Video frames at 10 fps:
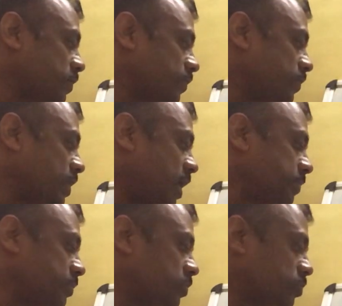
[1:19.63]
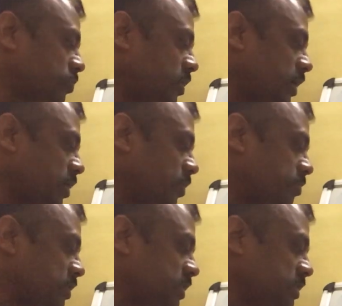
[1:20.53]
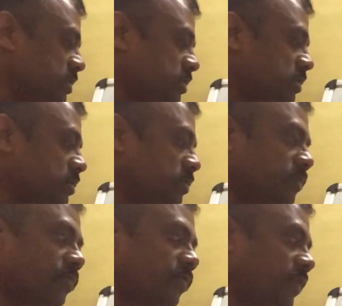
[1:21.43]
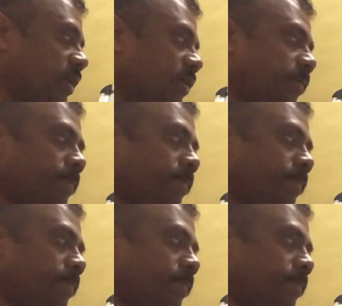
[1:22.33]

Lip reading: we have to adopt this way: